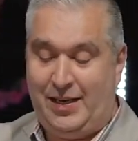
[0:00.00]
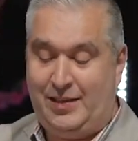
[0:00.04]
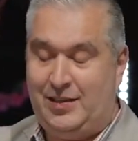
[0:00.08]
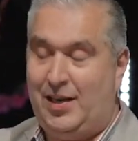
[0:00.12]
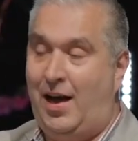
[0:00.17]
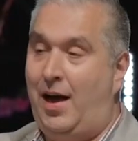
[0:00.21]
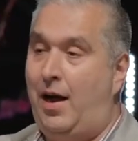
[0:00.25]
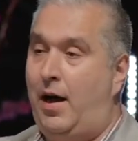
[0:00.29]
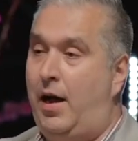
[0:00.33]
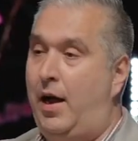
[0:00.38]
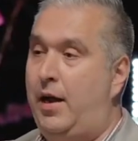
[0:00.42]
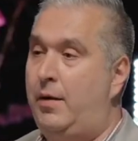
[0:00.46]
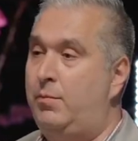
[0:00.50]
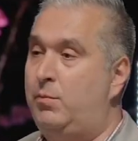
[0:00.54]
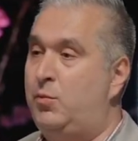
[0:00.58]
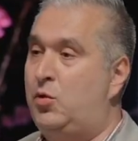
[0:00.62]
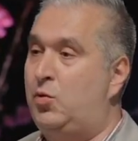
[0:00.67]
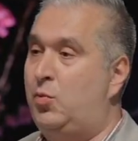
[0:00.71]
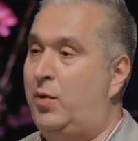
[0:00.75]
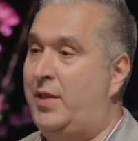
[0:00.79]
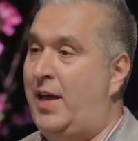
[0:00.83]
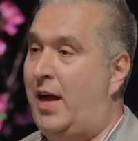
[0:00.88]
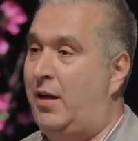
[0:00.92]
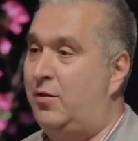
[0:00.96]
times
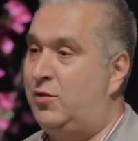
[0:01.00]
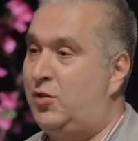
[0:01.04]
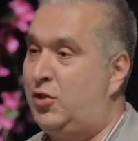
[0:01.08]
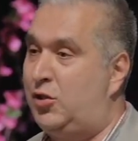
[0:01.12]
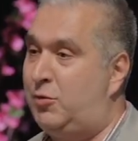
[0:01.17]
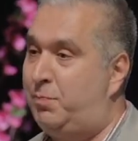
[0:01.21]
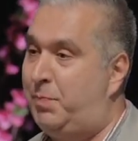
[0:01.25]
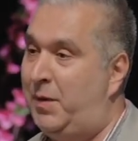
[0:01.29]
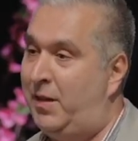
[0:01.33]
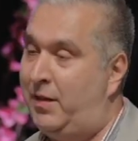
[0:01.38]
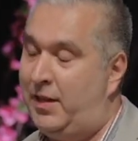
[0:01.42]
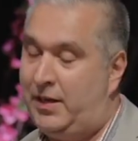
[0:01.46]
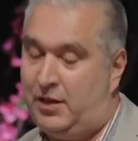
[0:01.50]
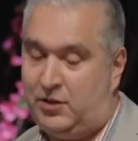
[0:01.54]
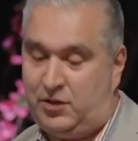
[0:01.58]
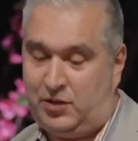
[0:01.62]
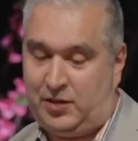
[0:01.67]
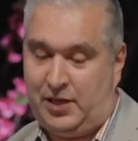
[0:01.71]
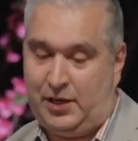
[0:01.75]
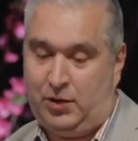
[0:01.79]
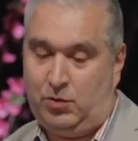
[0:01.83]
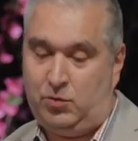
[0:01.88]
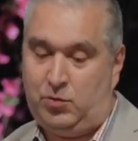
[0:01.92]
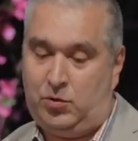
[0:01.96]
without spilling a
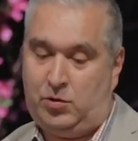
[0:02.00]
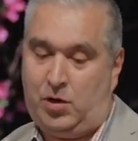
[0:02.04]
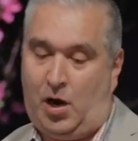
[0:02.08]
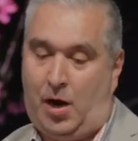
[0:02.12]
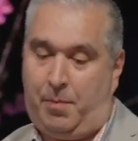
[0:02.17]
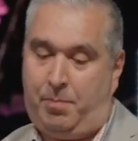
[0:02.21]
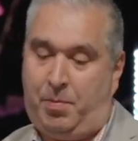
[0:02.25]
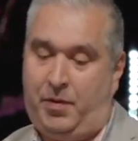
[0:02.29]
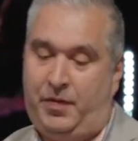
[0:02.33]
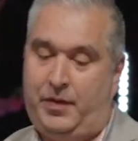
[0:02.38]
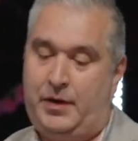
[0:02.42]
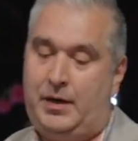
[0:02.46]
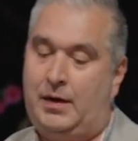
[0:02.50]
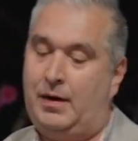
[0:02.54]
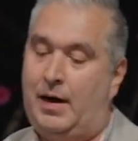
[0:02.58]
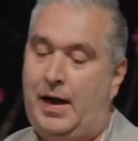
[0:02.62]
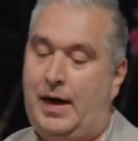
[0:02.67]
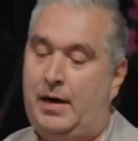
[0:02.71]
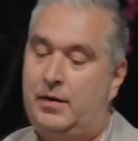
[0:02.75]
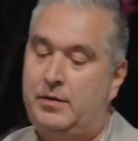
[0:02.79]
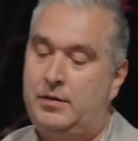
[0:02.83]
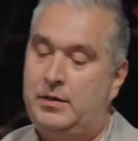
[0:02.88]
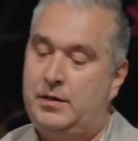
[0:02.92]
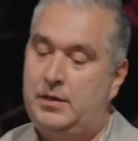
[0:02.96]
single drop on the
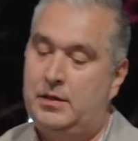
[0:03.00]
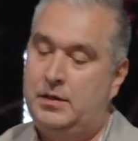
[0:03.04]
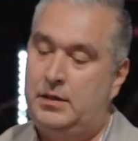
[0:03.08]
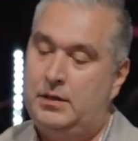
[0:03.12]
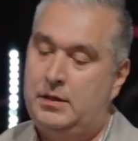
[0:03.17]
ground.